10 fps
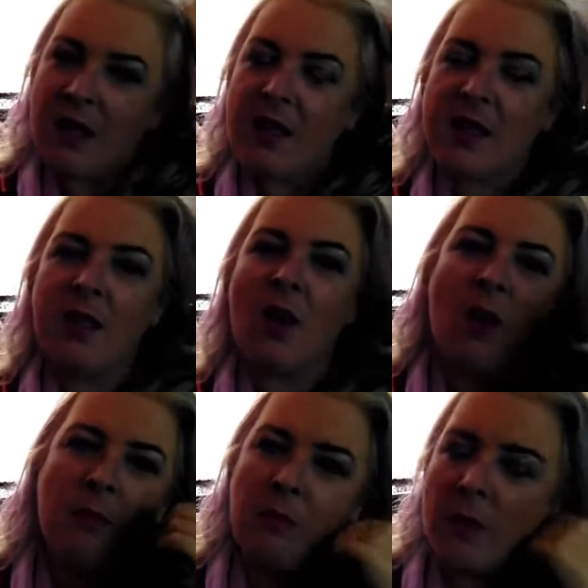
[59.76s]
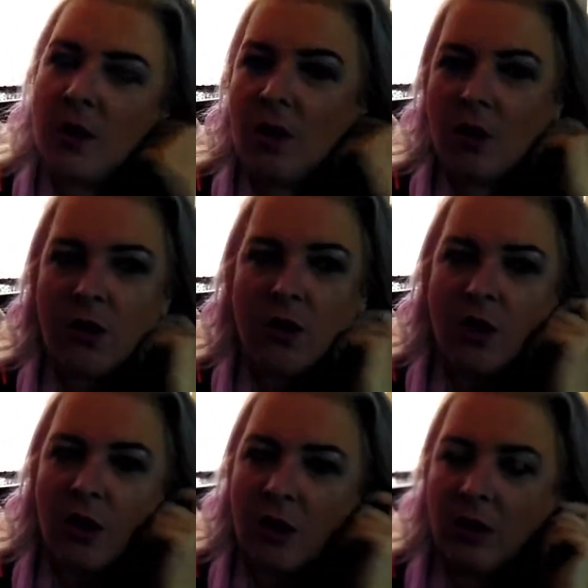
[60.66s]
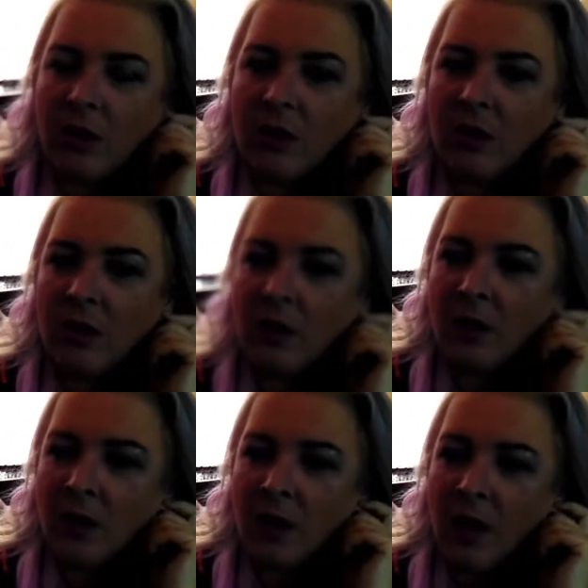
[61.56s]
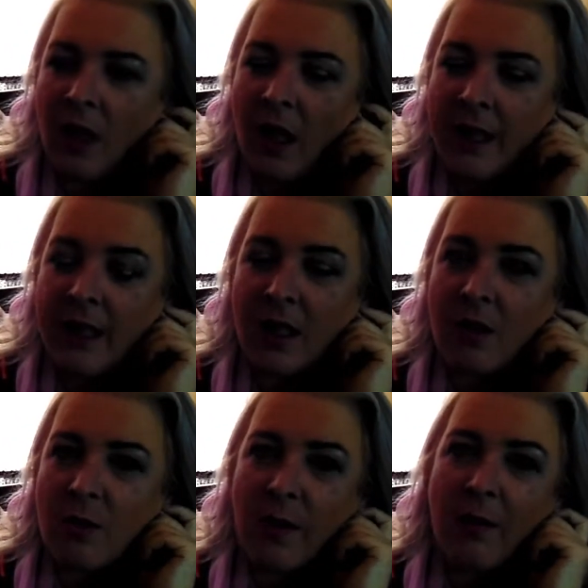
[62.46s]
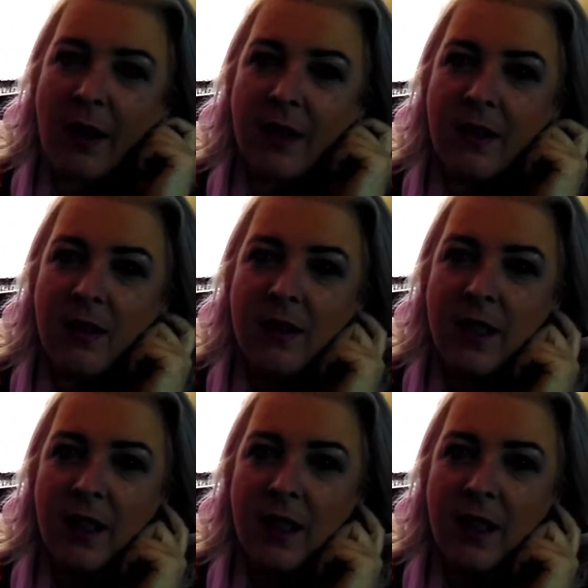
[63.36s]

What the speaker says: There's not much. I did lose my rag the other